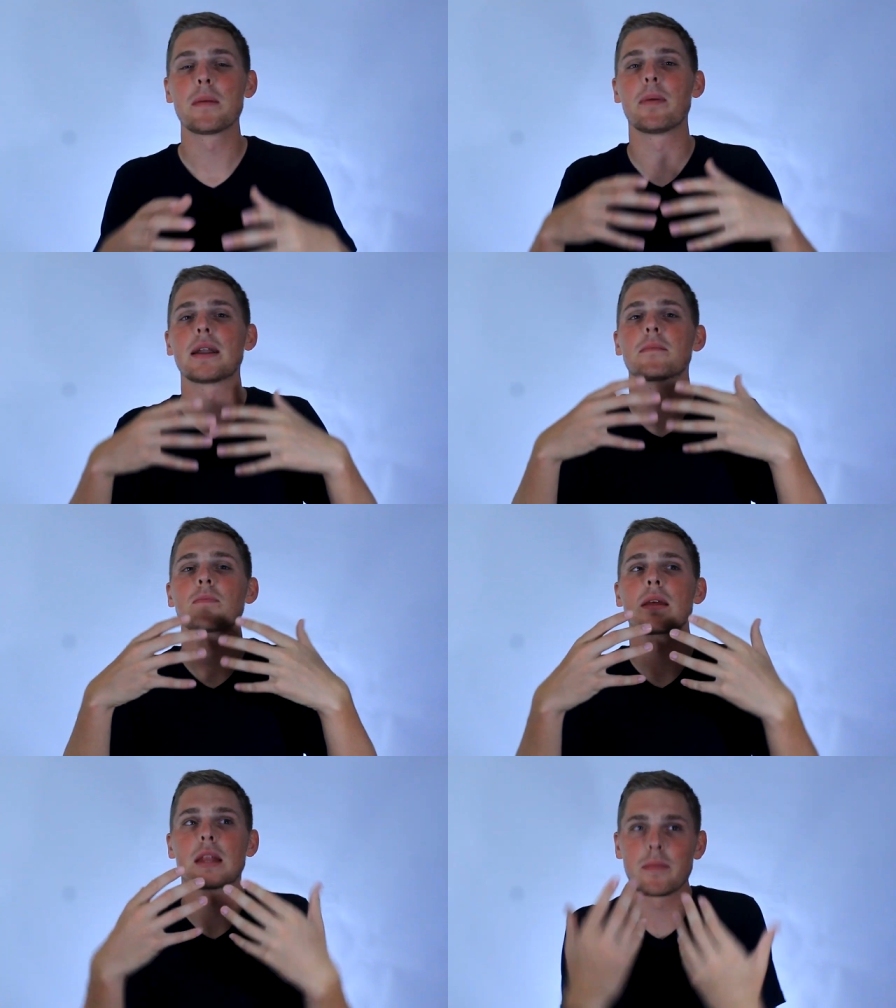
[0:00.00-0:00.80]

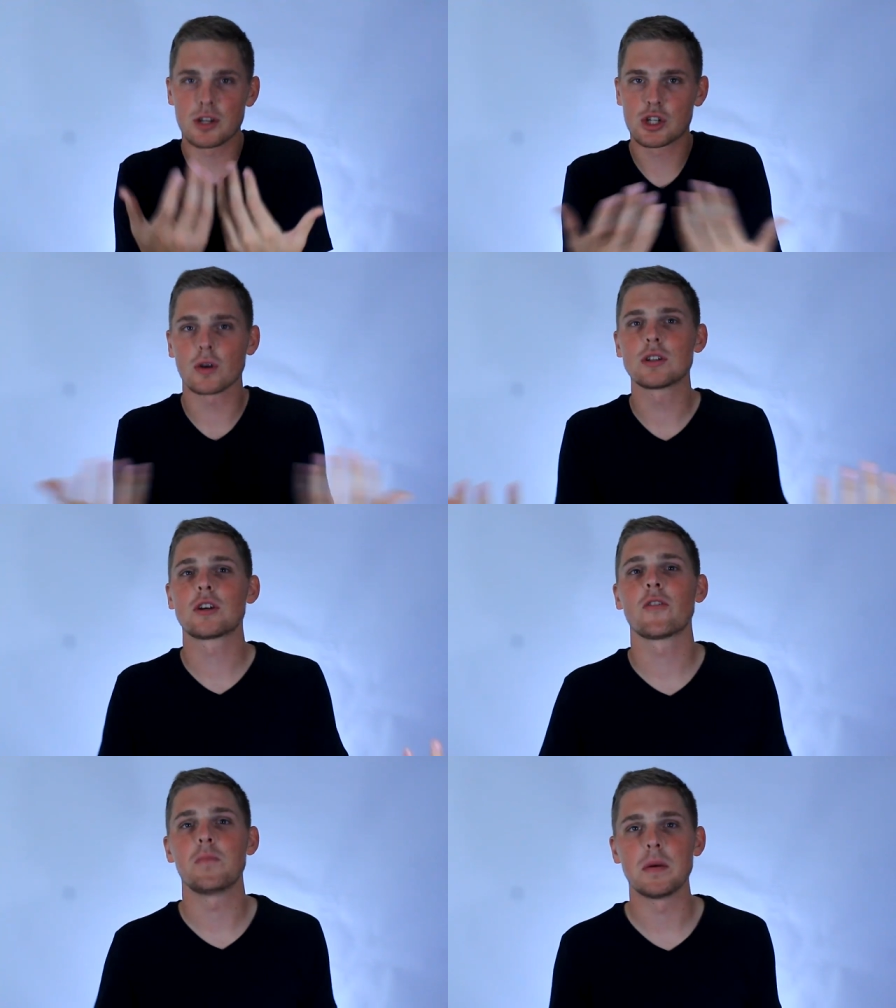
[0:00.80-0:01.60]
But the
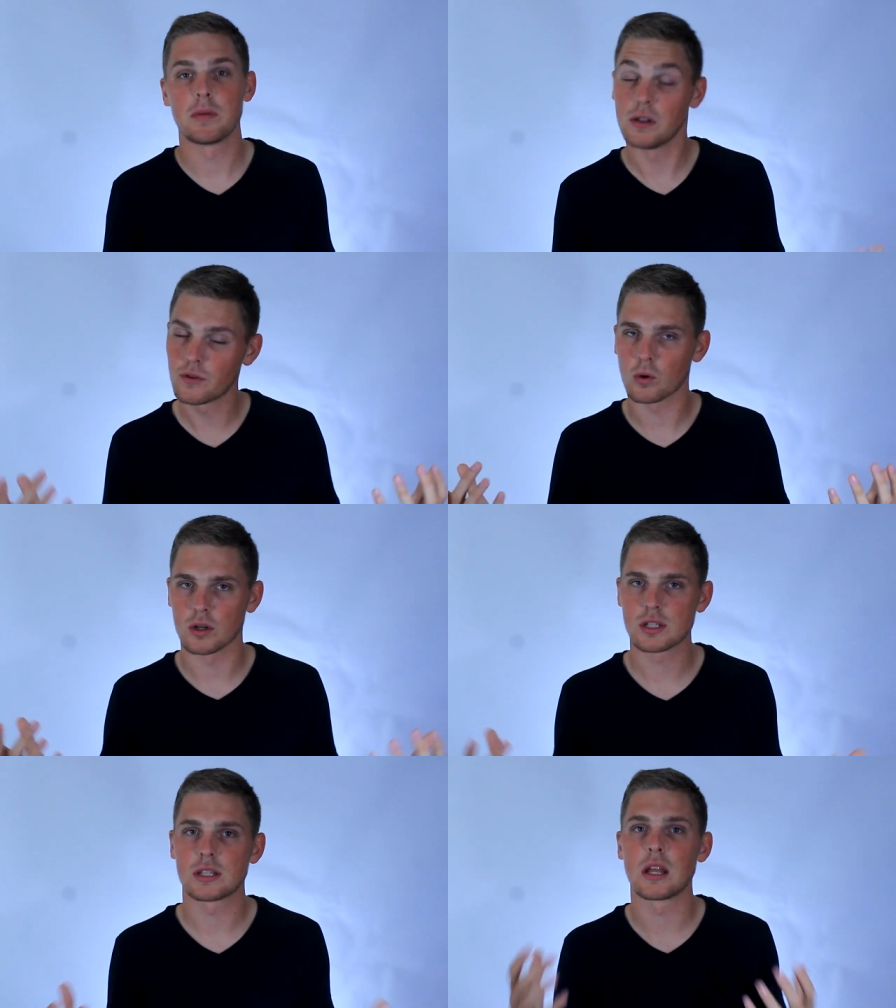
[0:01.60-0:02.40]
majority of people, of
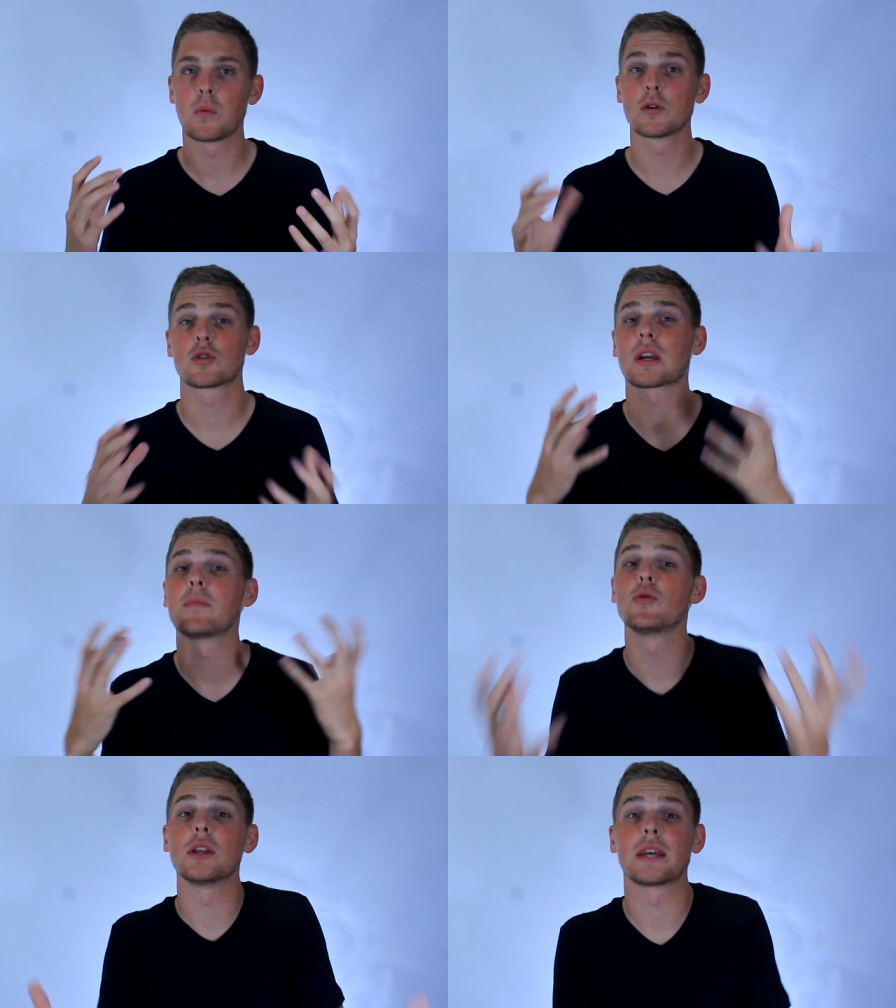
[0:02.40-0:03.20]
course, they want to
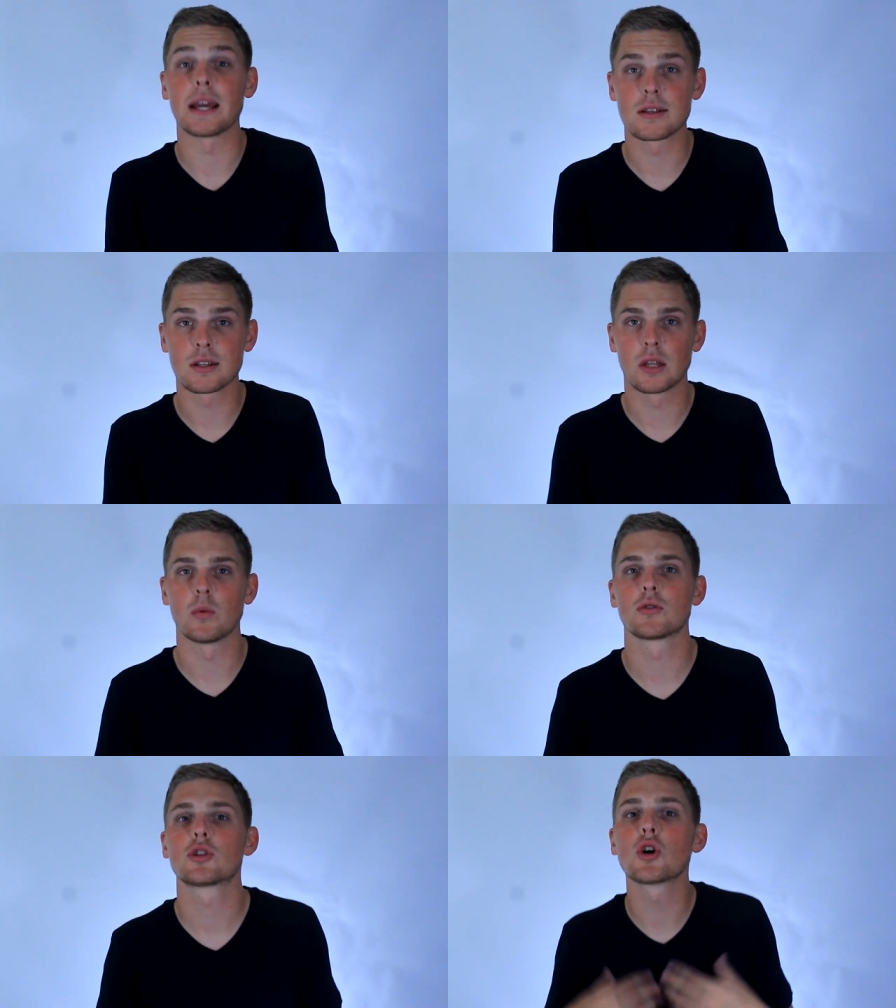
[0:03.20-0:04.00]
communicate. They
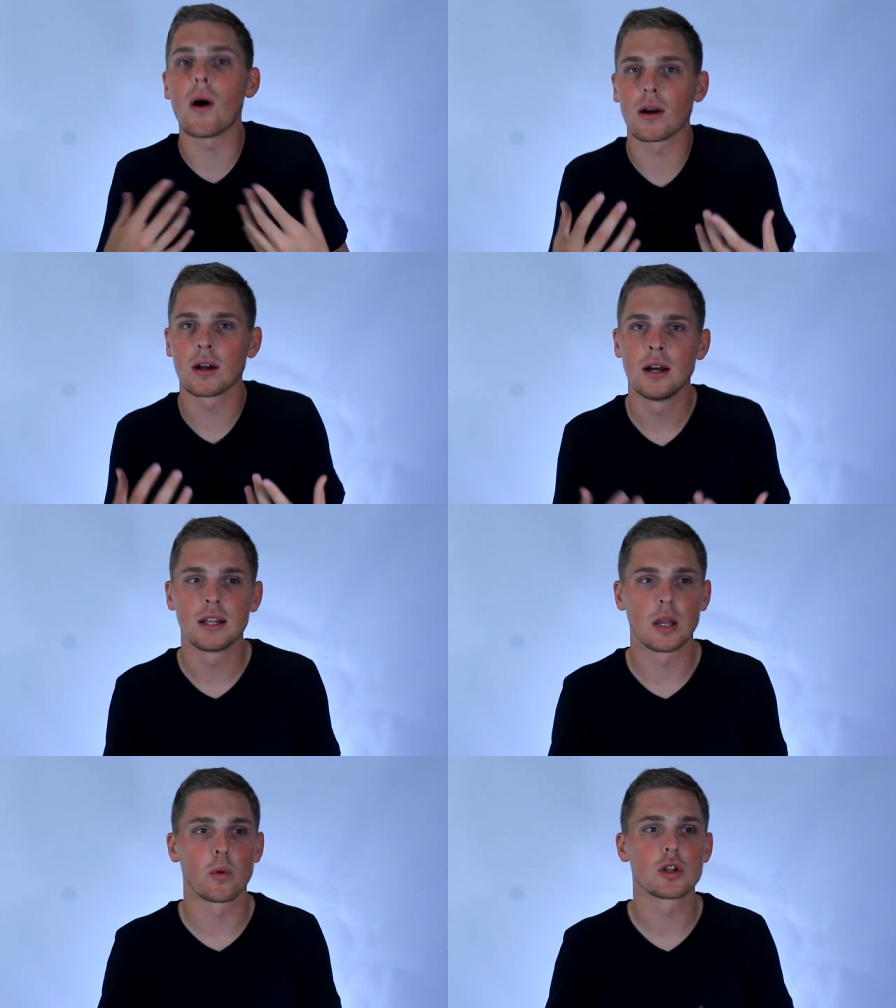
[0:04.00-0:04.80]
want to talk.
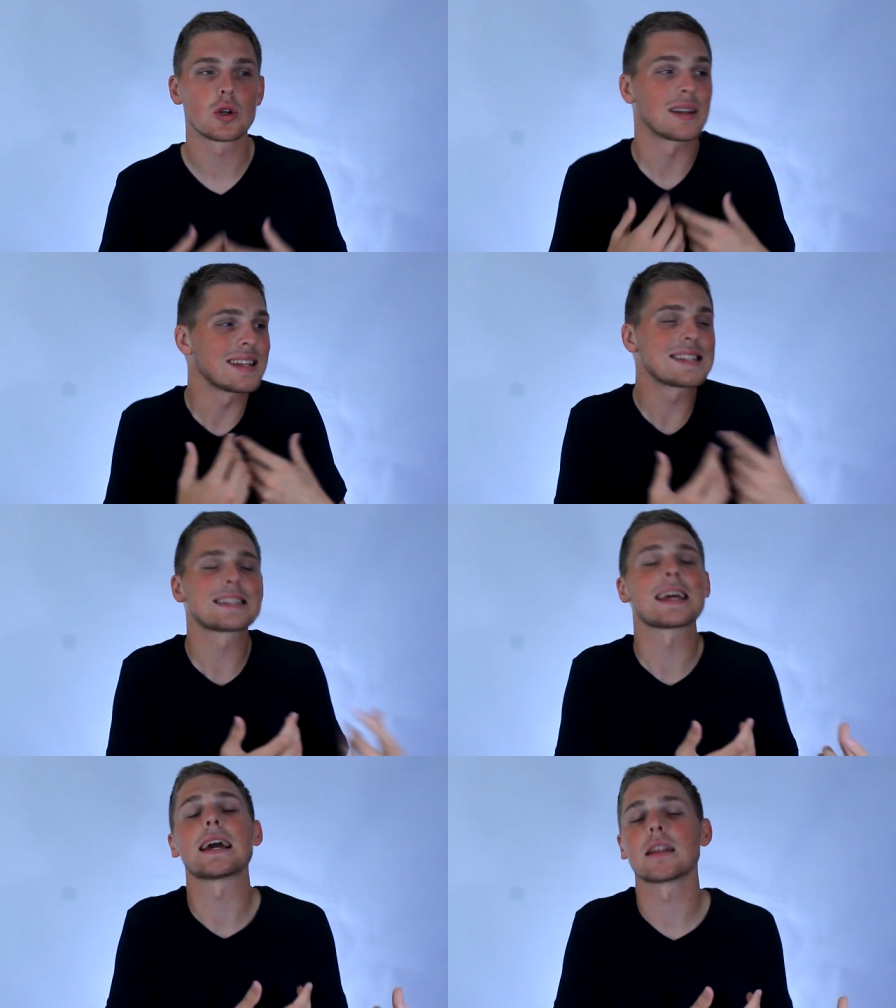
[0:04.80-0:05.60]
They want to
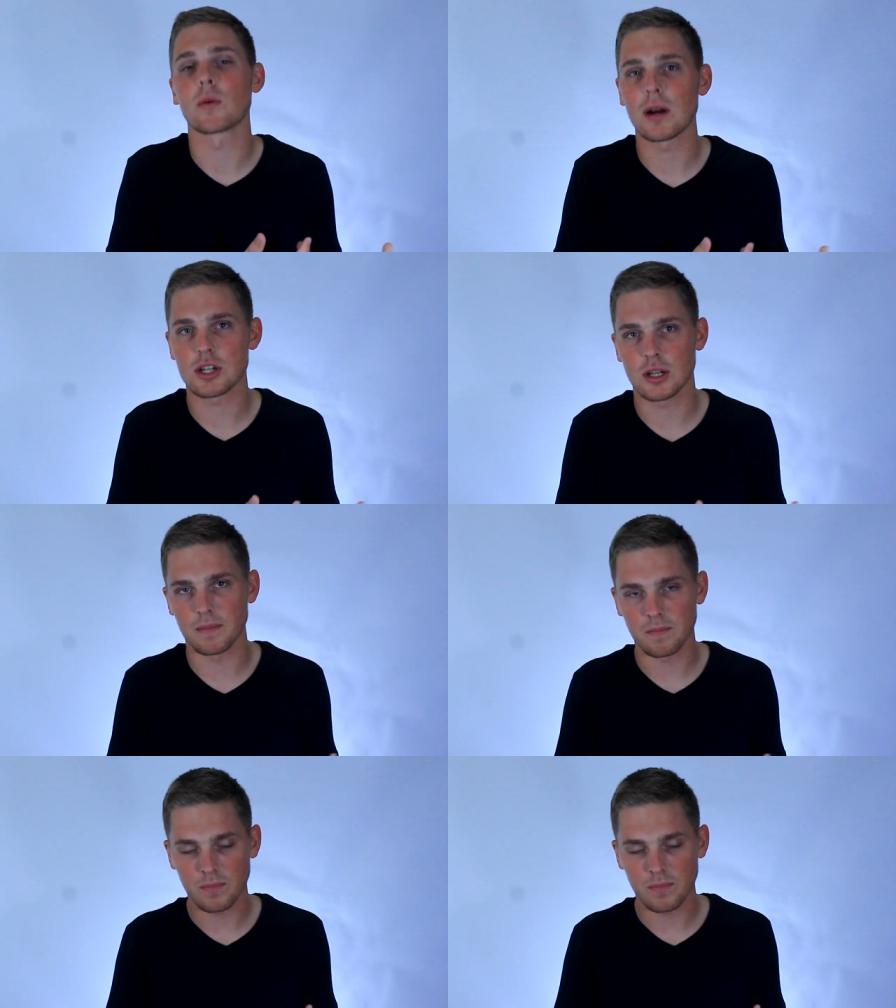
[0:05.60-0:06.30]
understand Russian.